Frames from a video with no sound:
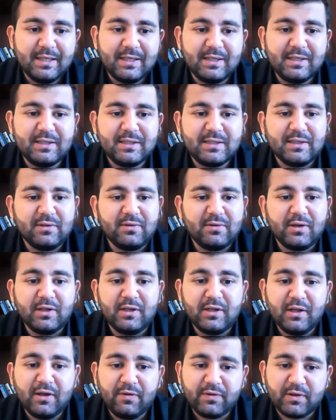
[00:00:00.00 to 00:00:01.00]
Is there
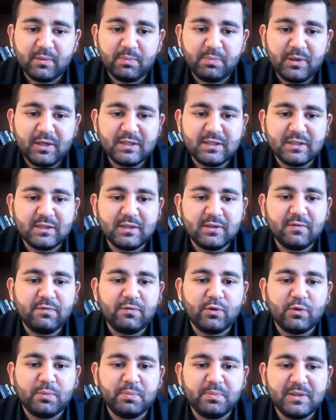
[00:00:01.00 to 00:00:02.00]
enough capacity
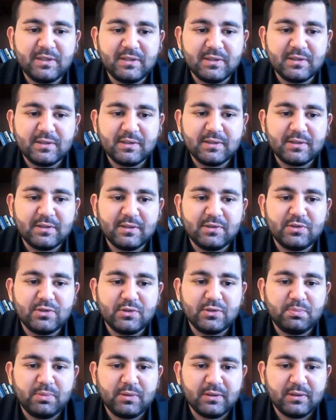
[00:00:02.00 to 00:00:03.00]
for businesses in
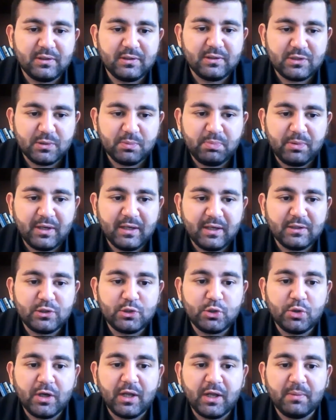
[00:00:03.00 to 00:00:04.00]
Japan
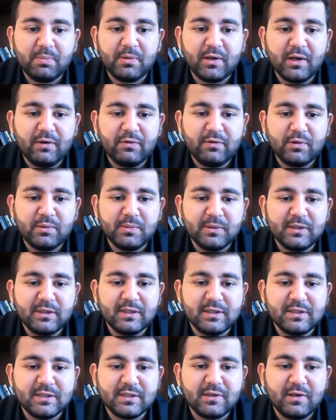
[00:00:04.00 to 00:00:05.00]
to help government
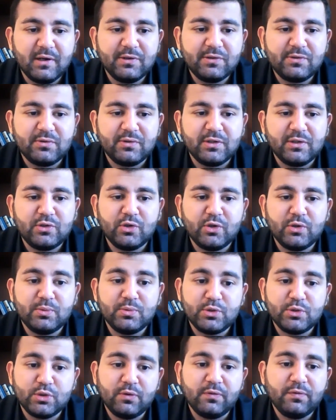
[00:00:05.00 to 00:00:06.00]
and the country in
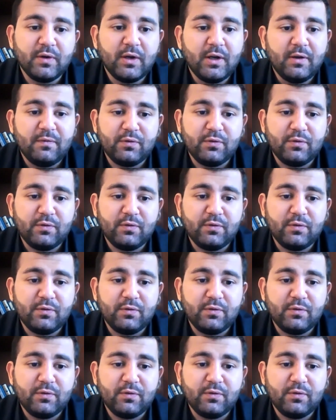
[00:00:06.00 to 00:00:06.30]
terms of,